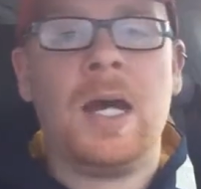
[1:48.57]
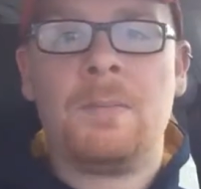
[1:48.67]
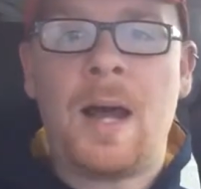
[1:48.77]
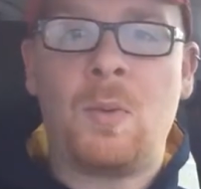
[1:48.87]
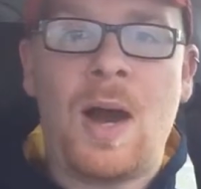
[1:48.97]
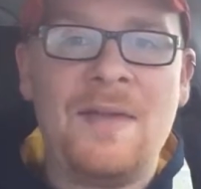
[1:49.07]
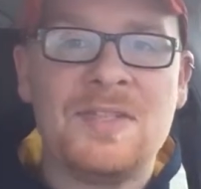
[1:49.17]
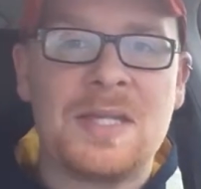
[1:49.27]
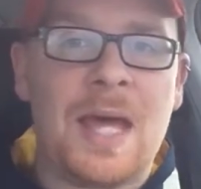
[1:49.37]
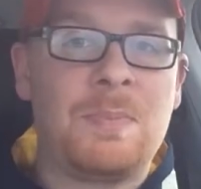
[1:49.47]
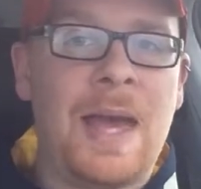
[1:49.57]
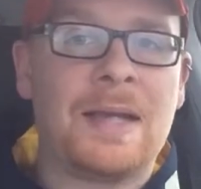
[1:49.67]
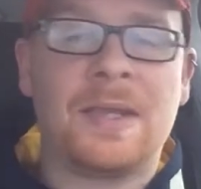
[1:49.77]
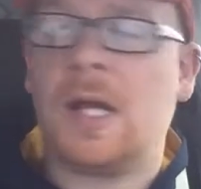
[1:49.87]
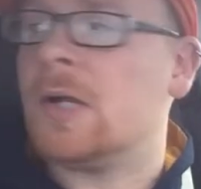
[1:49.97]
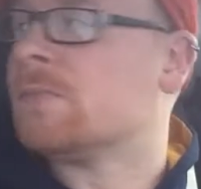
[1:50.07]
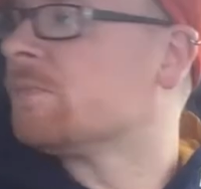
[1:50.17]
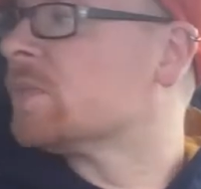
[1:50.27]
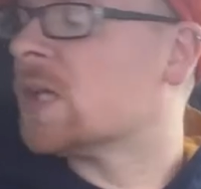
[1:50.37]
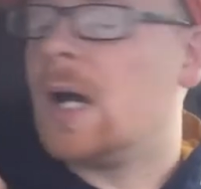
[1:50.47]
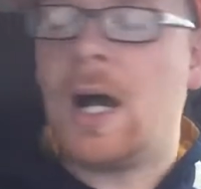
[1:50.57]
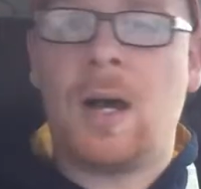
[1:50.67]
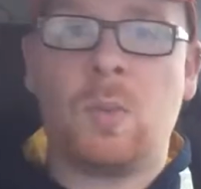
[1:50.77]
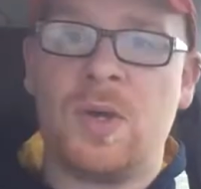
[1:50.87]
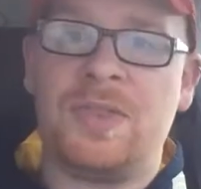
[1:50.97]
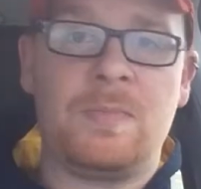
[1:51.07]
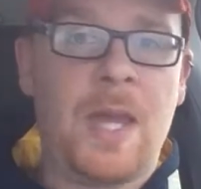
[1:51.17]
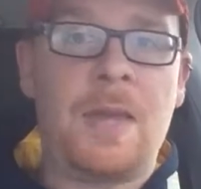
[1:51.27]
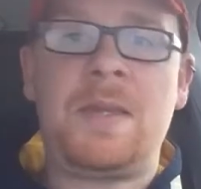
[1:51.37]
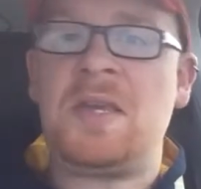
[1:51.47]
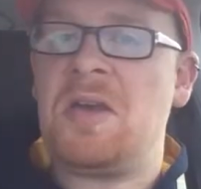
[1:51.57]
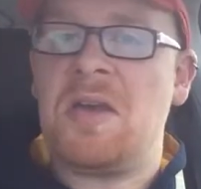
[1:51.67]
My wife sat back there with the baby.